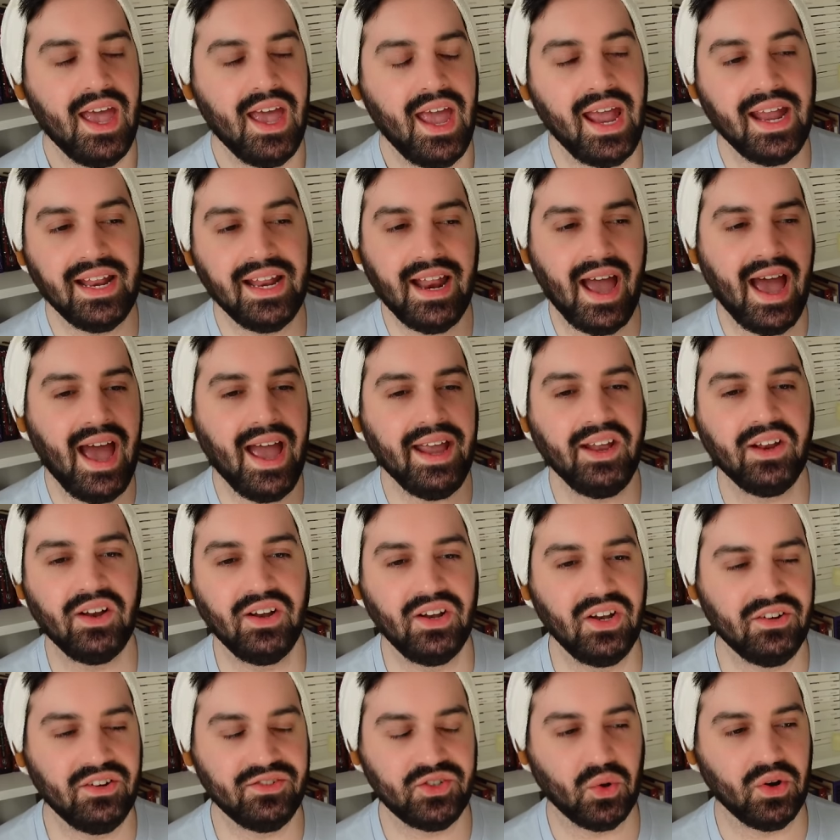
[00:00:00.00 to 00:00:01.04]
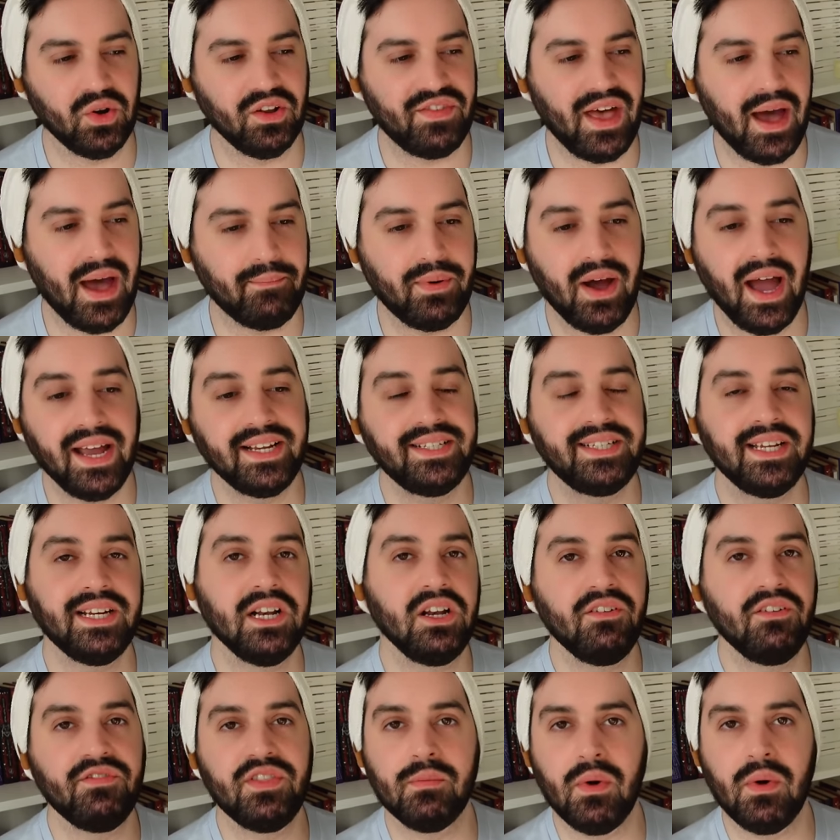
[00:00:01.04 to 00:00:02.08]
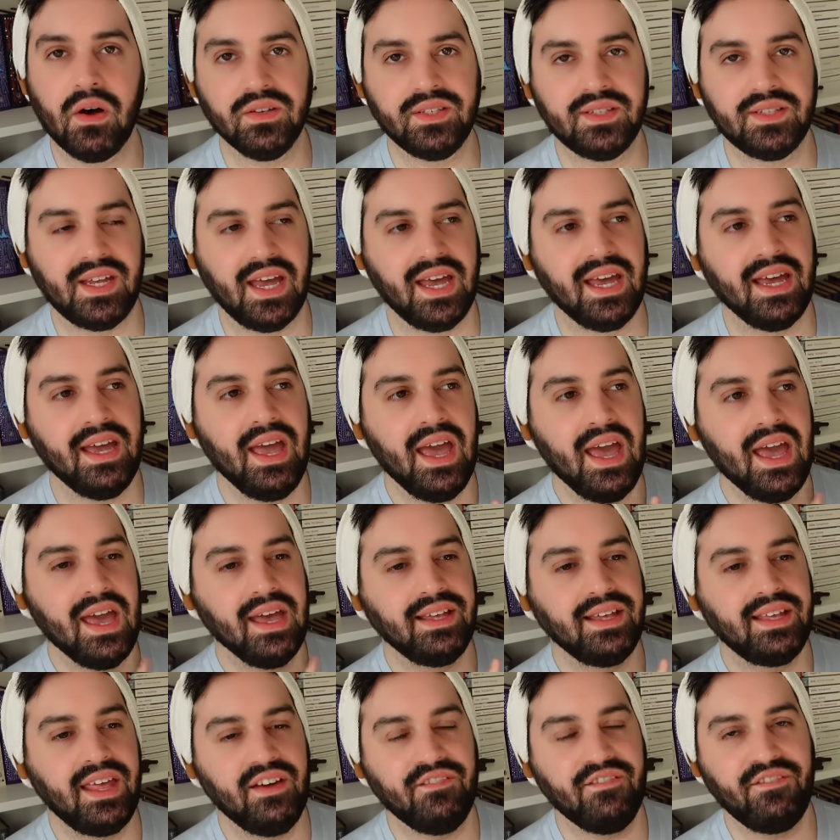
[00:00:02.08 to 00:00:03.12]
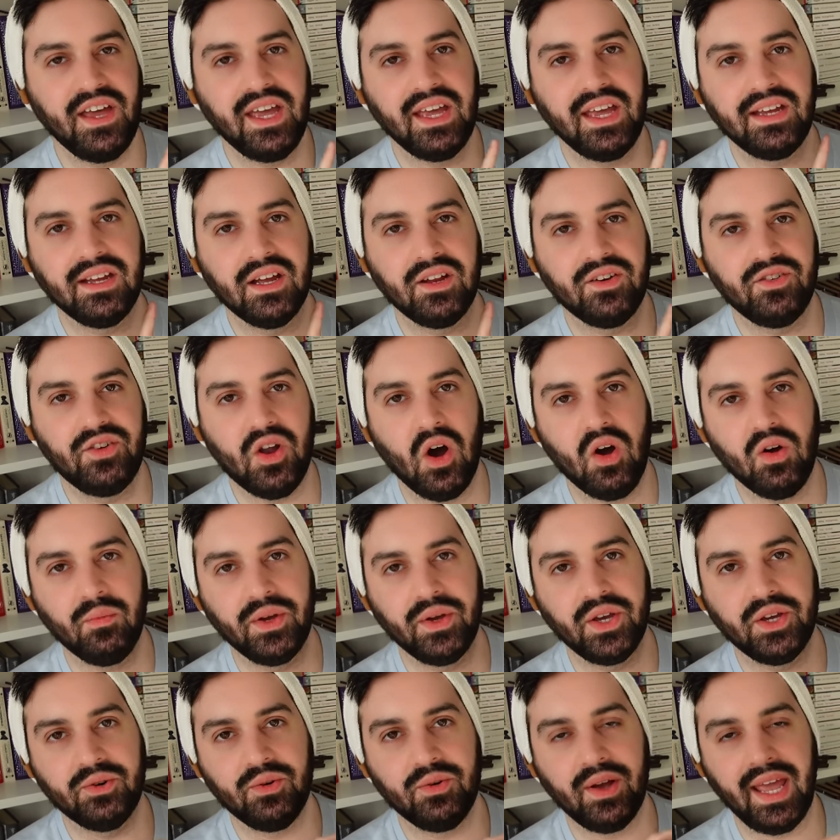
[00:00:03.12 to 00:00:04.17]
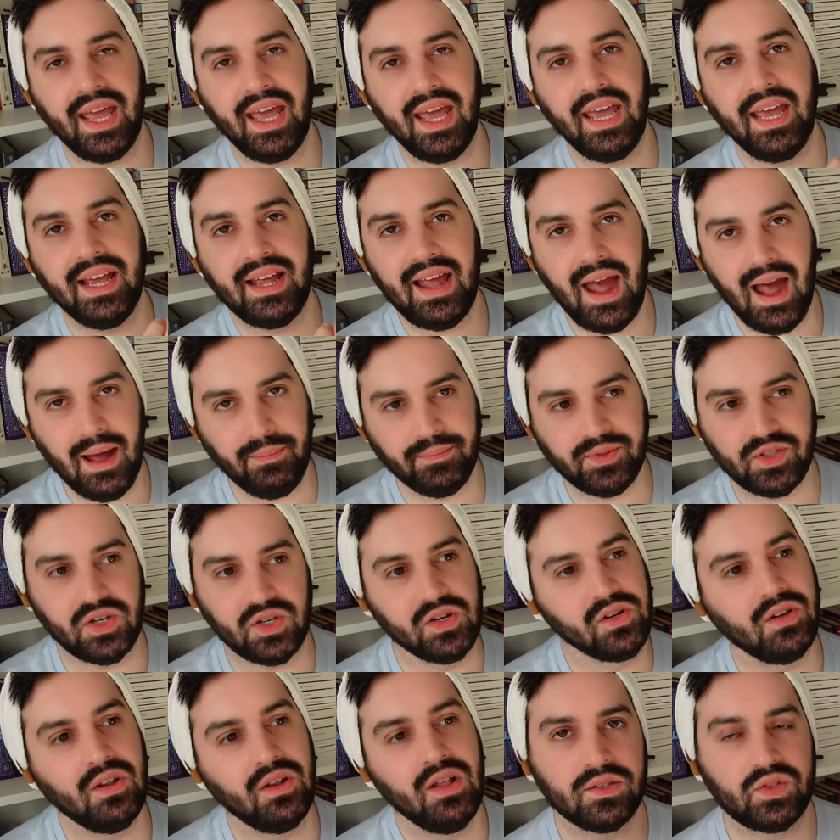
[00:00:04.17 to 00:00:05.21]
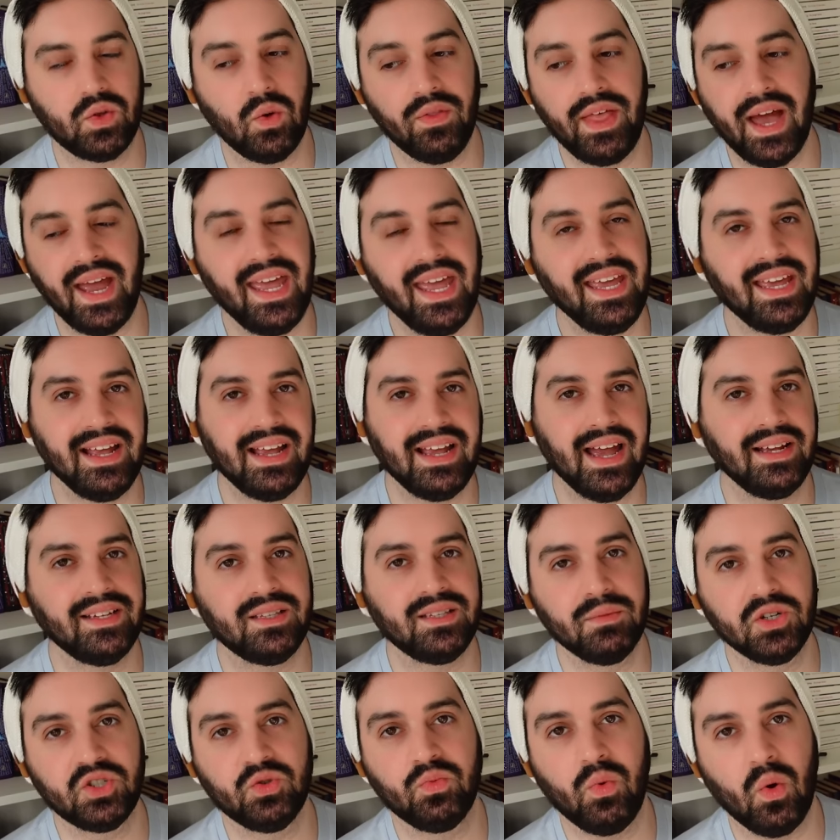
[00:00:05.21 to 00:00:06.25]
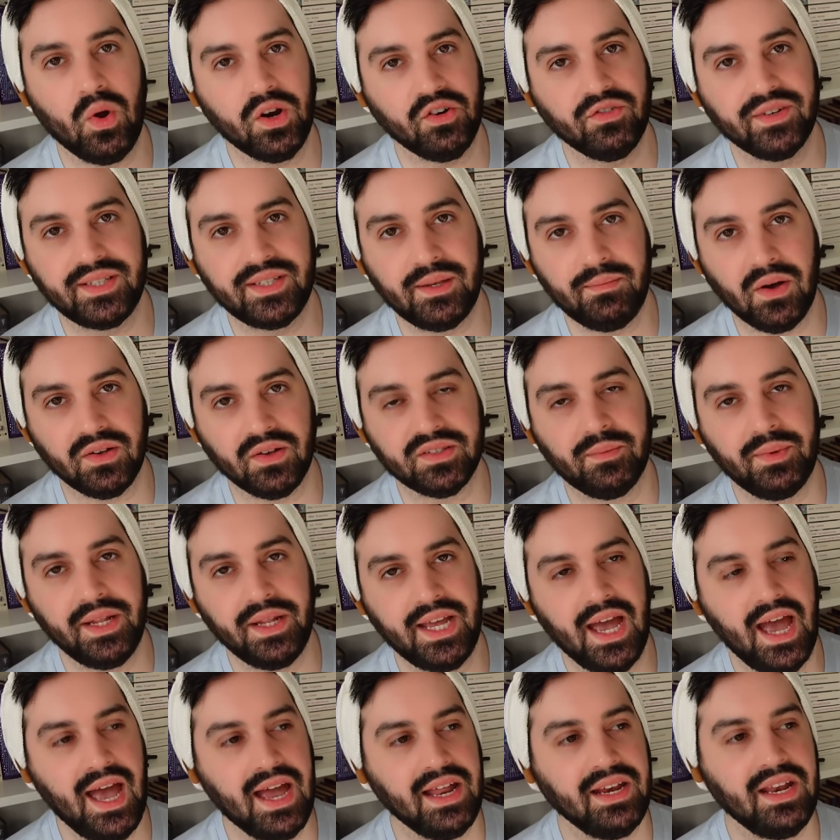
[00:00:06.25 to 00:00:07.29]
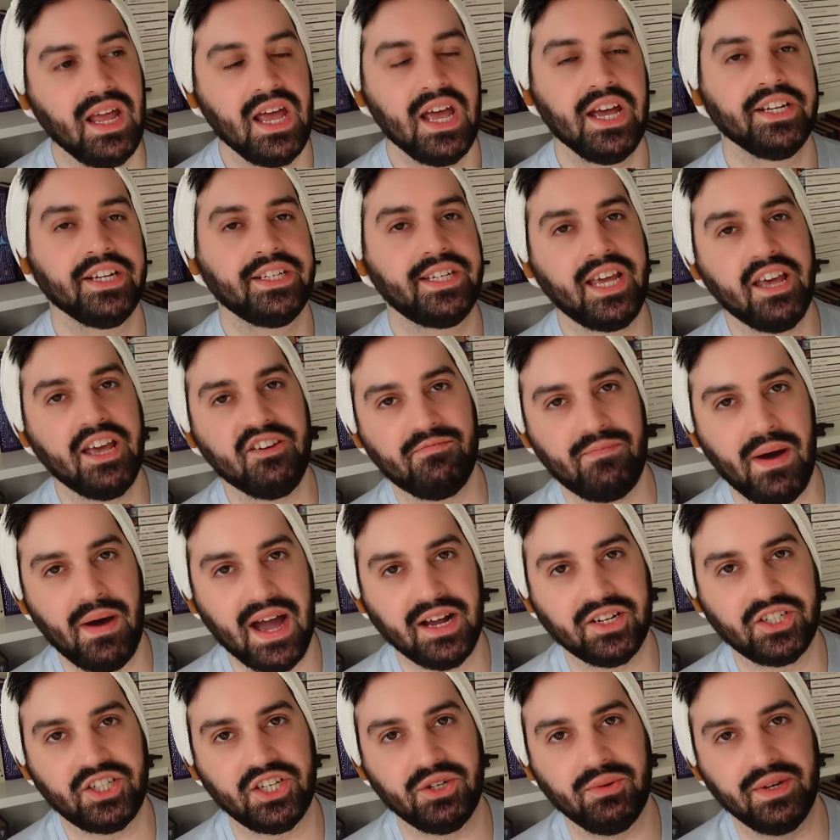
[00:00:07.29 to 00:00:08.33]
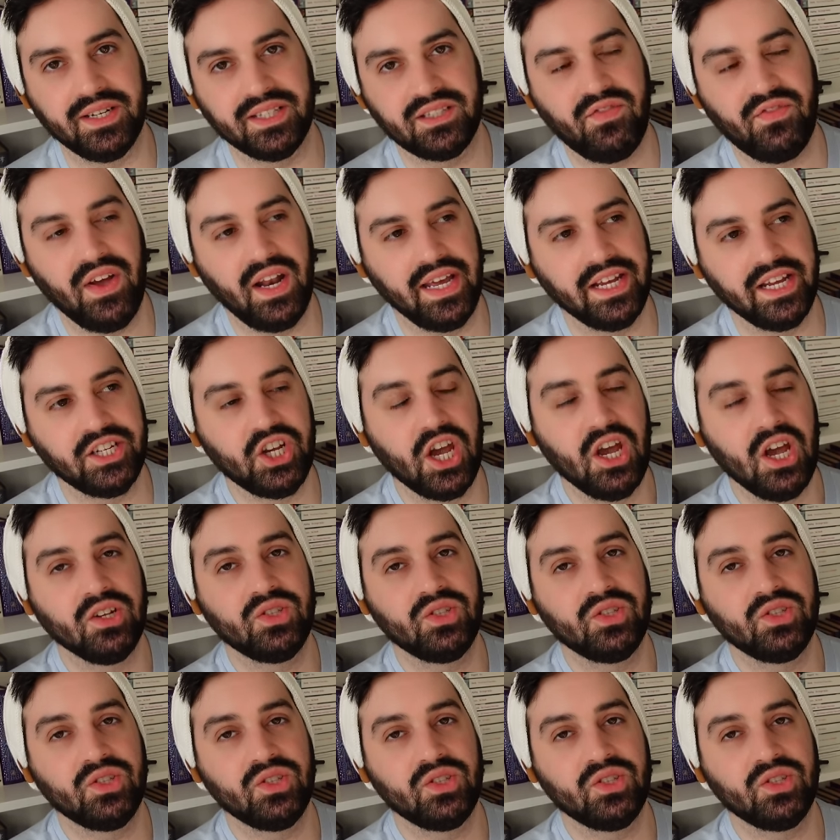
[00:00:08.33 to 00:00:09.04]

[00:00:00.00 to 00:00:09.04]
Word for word: And I loved all of that, but I did love the master giving Namu a capsule so that he can get as much water as he possibly can to give back to his village.